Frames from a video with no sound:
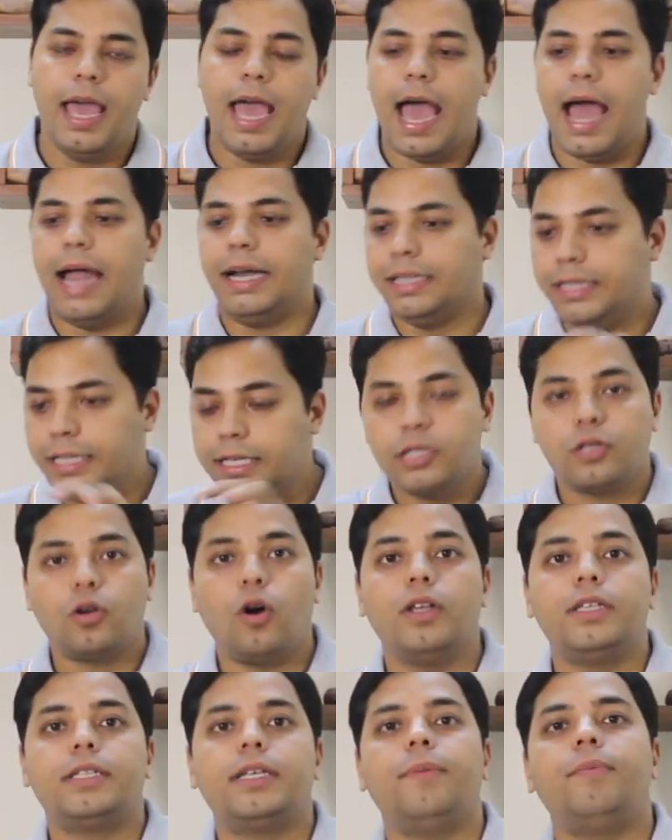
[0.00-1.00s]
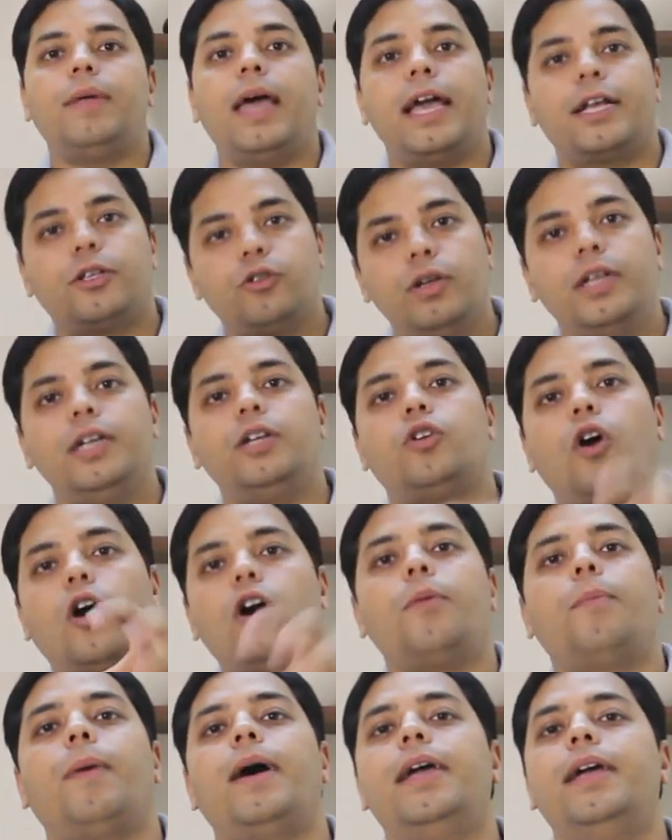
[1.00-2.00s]
And this concept actually
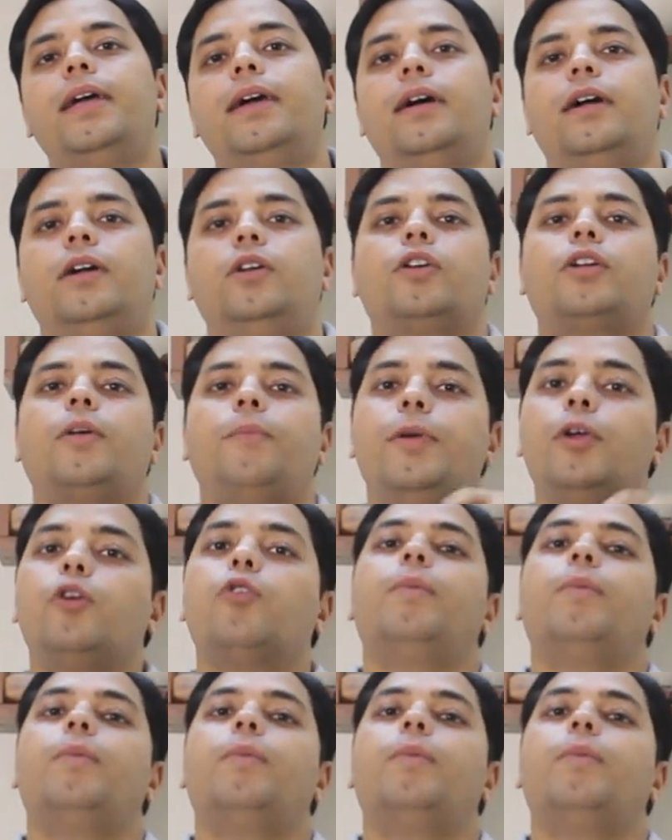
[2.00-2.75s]
taught by Dr. B.